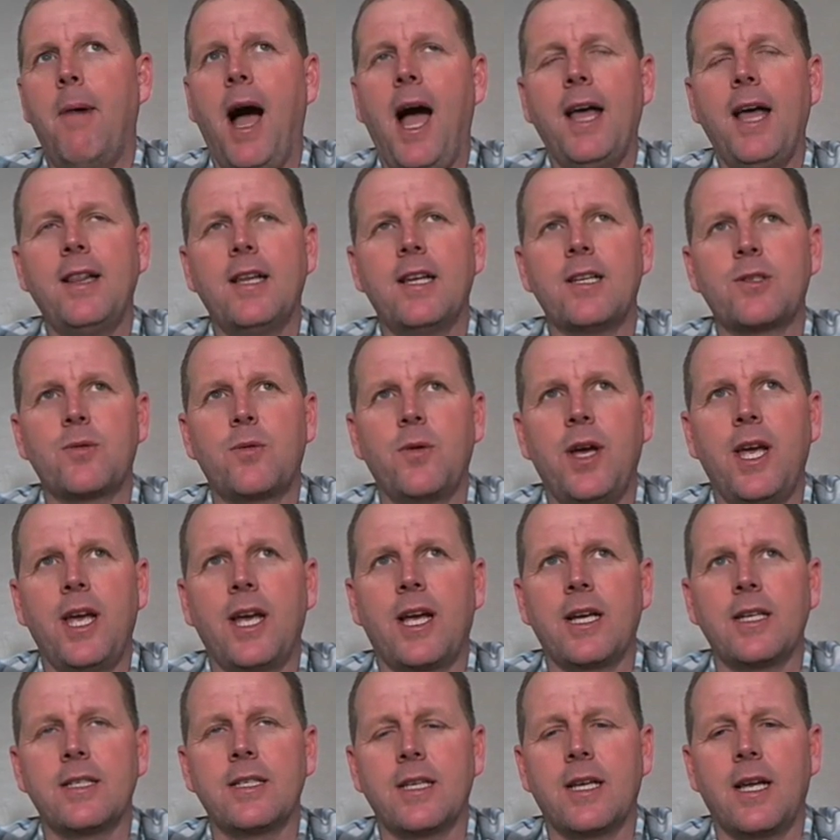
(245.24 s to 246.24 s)
mine this
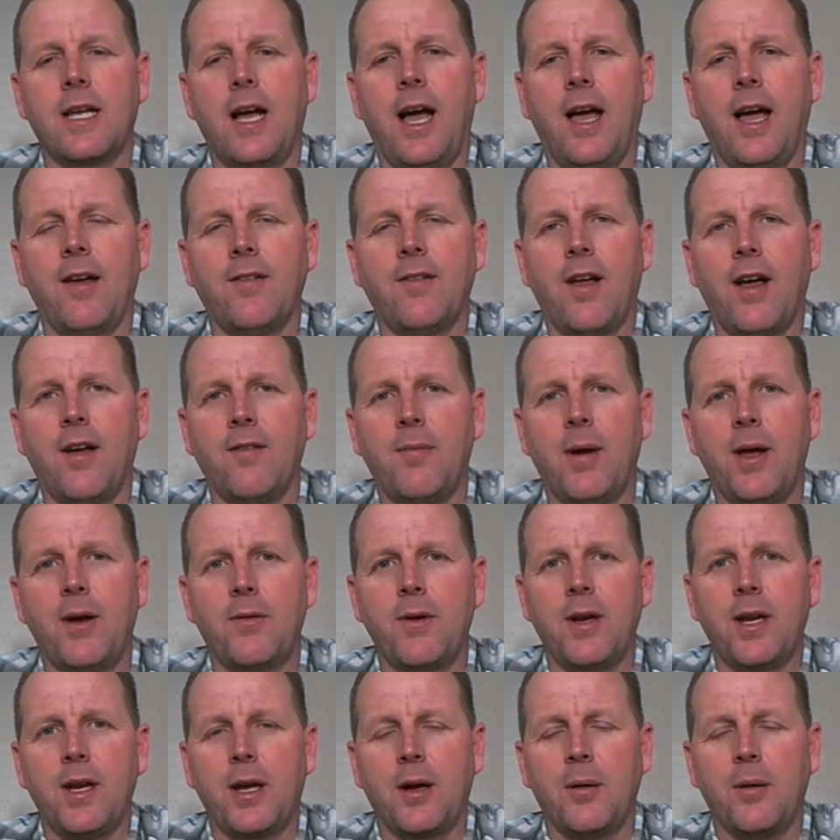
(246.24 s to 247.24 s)
week is I've
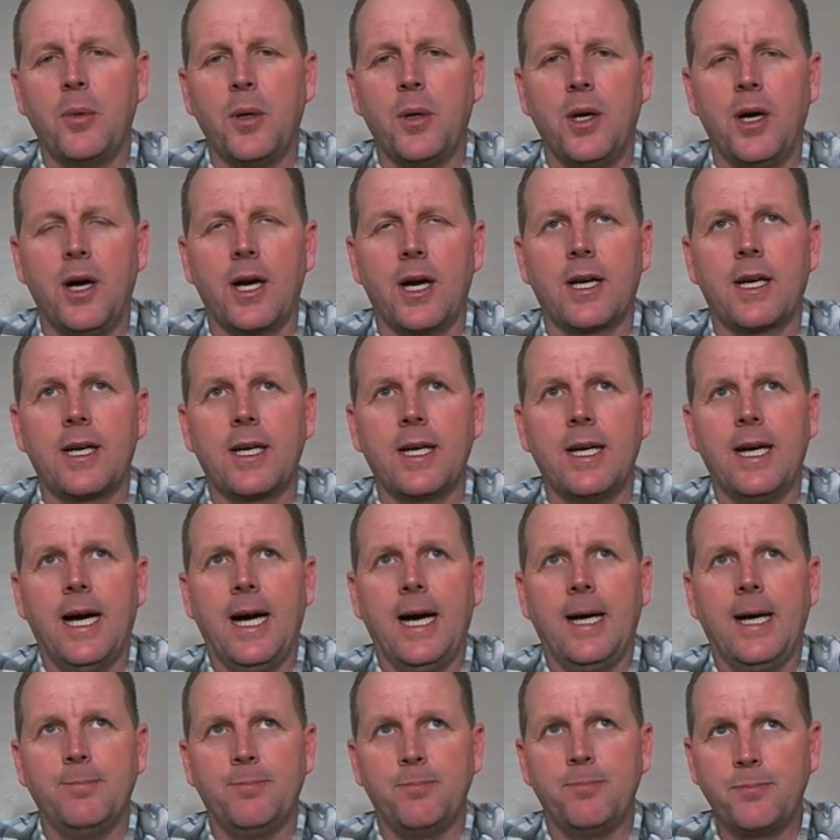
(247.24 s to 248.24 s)
been reading a book
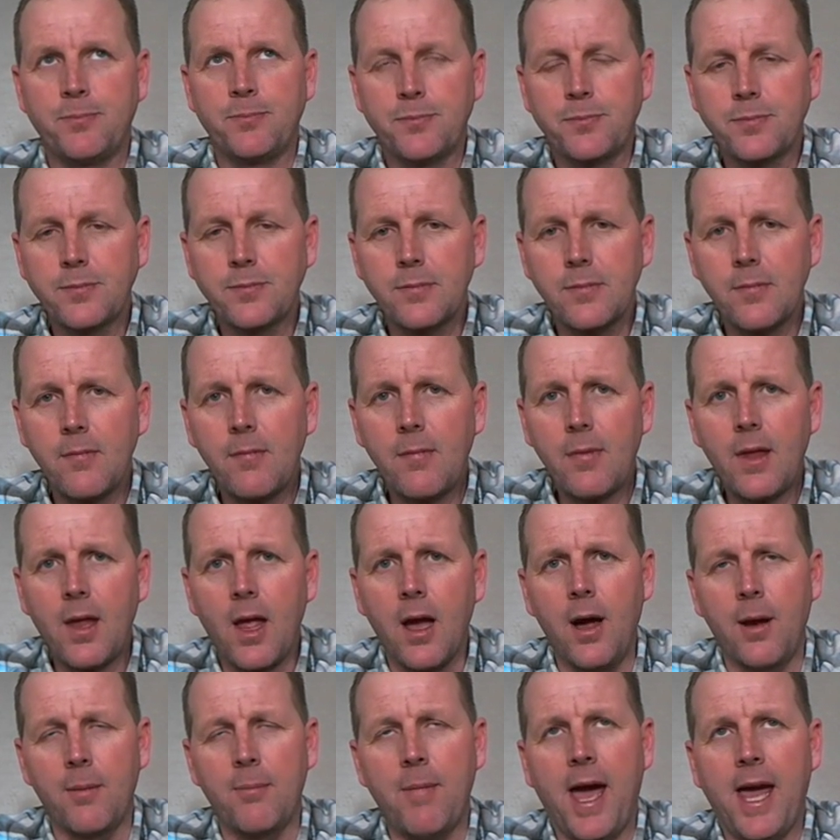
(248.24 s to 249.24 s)
on
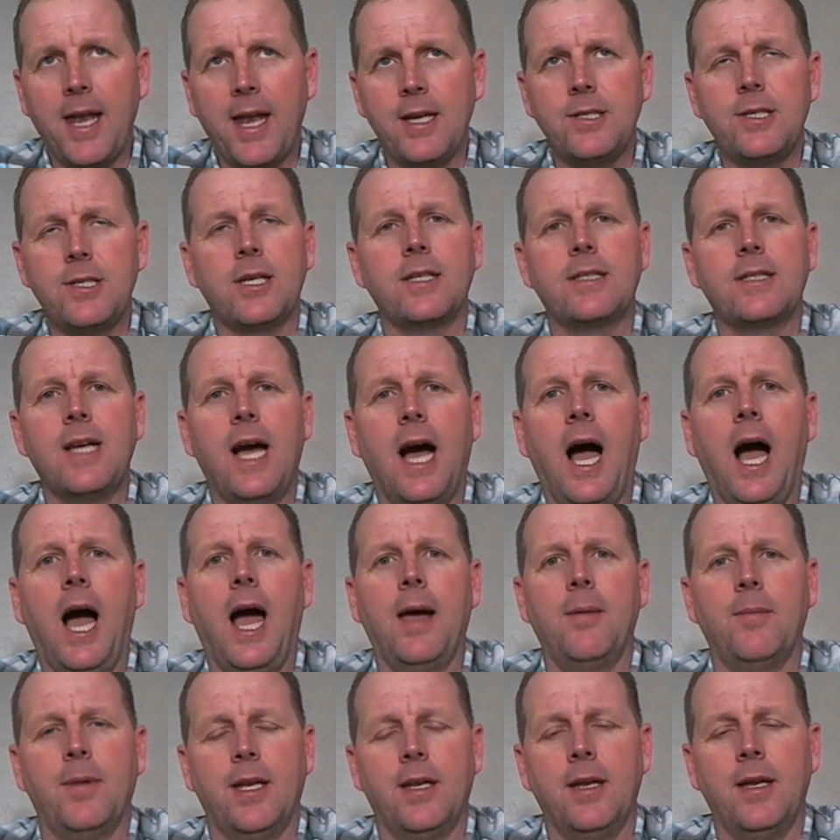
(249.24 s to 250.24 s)
managing
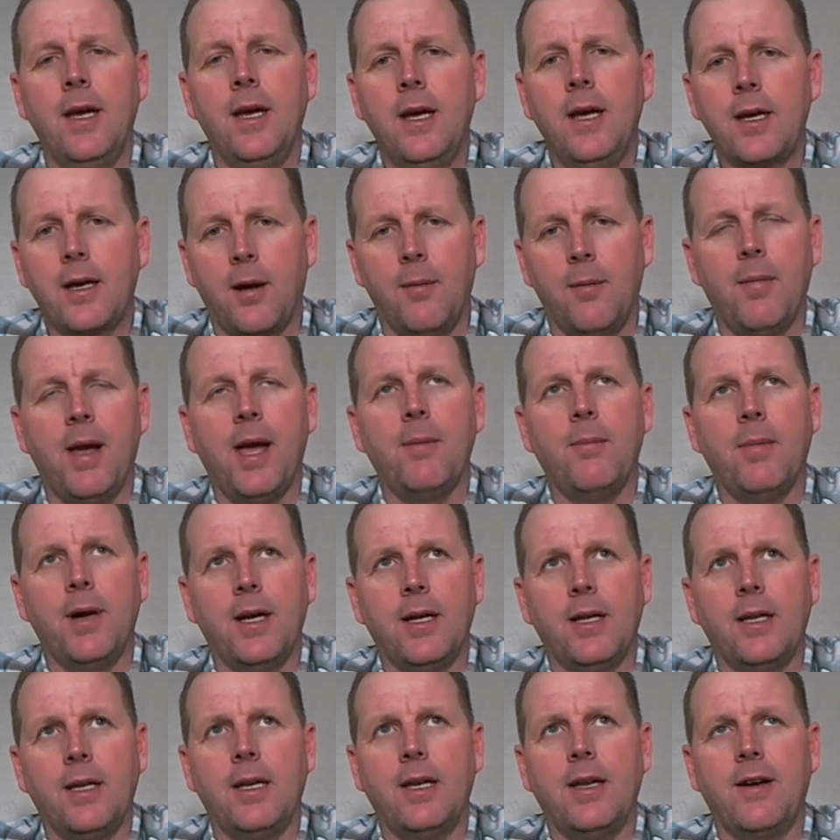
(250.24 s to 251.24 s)
time and
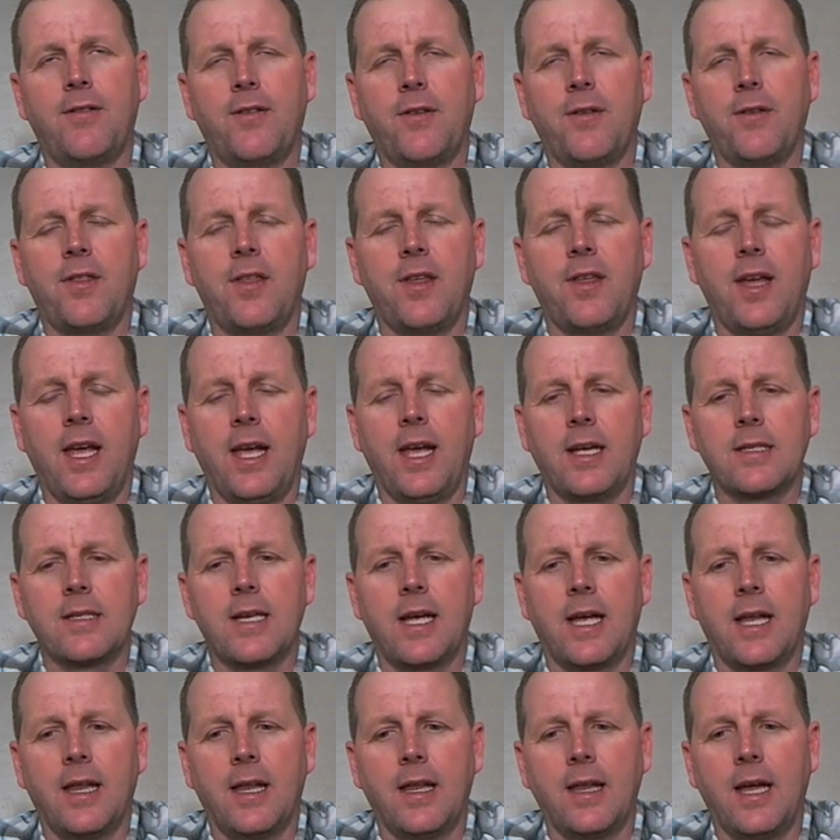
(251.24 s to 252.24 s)
commitment and different
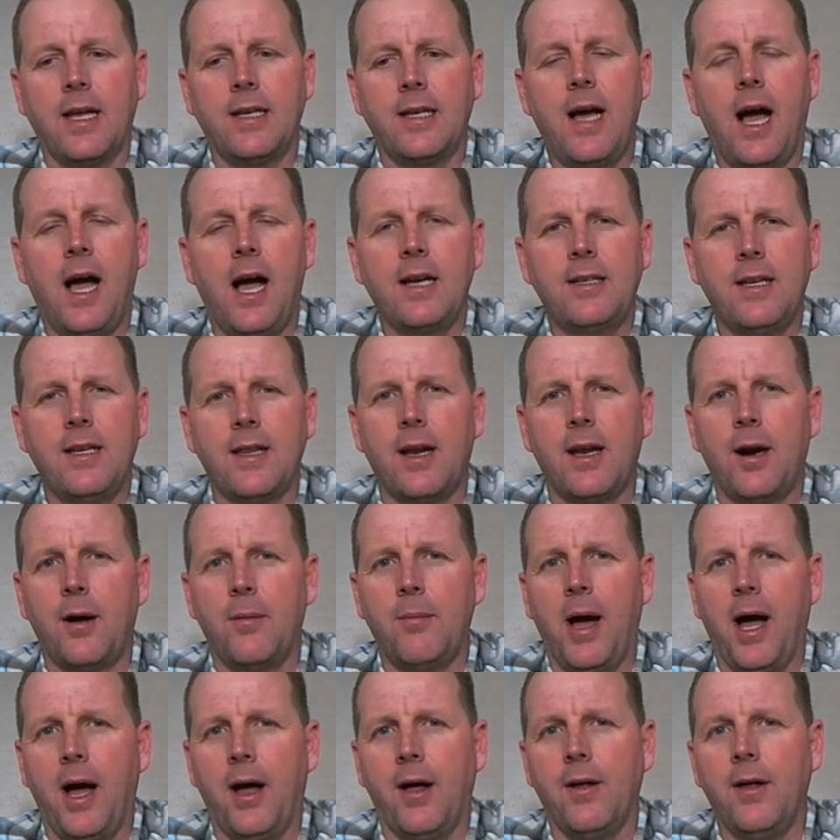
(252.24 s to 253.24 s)
things. And they talked in
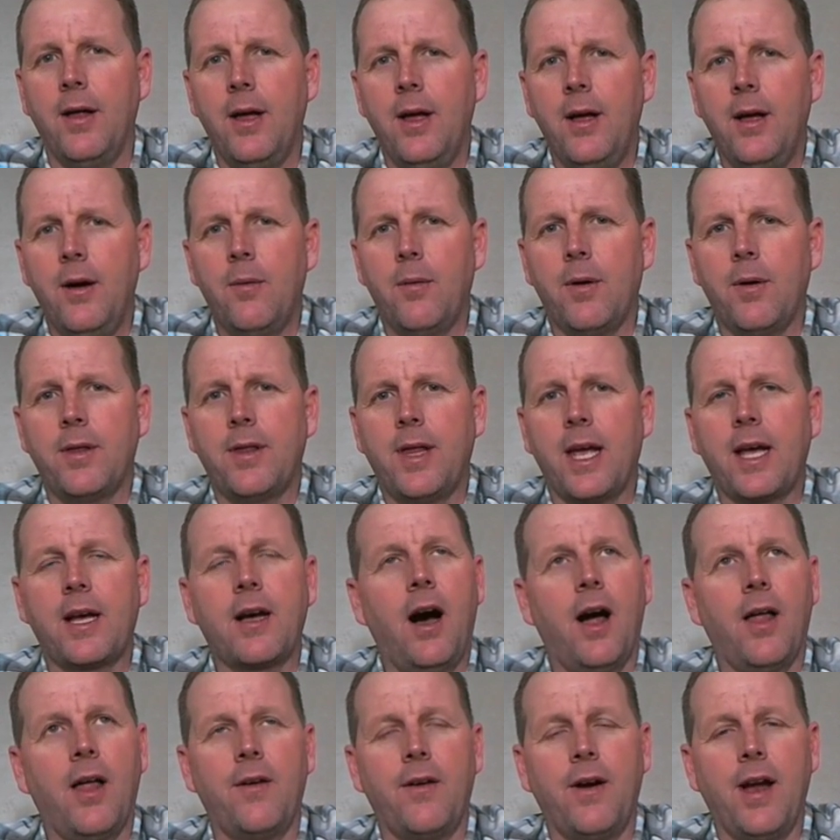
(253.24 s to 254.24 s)
there about what they
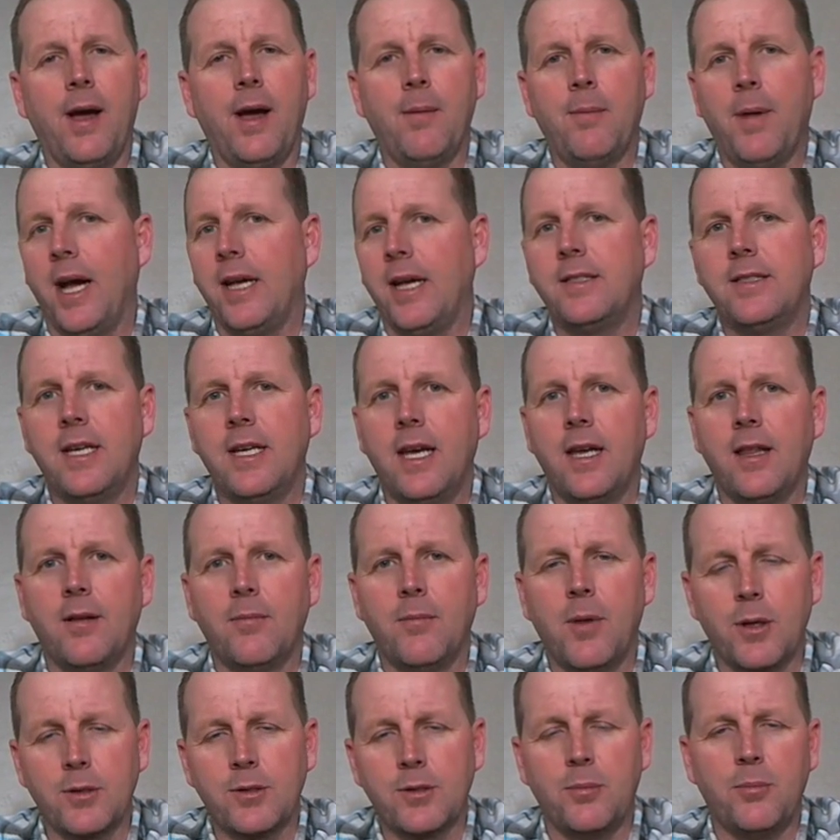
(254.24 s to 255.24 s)
call their MIT,
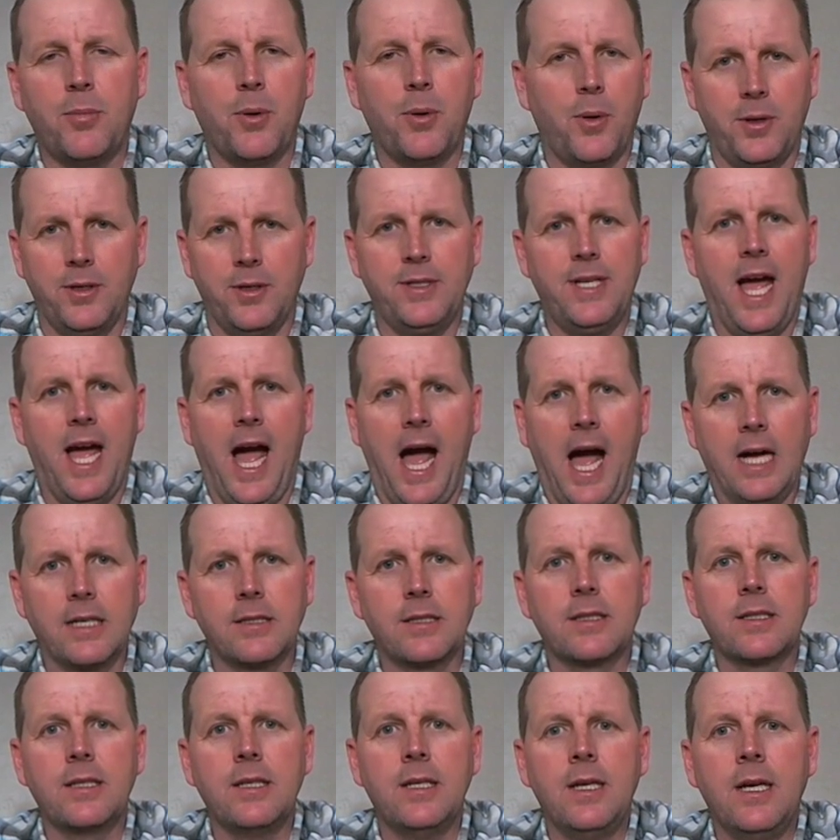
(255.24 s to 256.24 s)
the most important
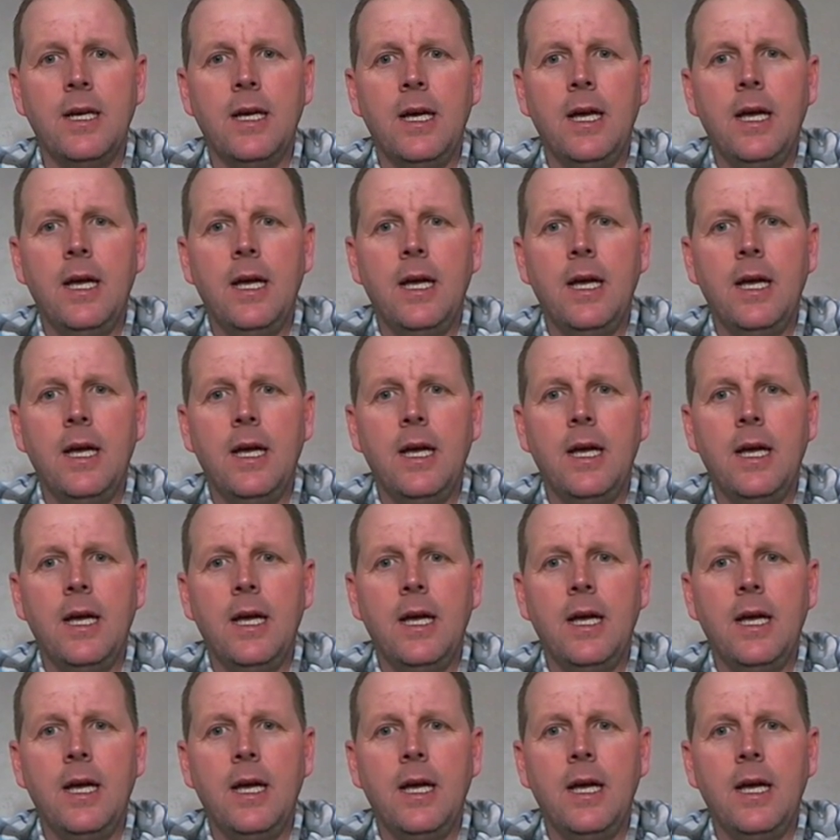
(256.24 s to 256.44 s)
task.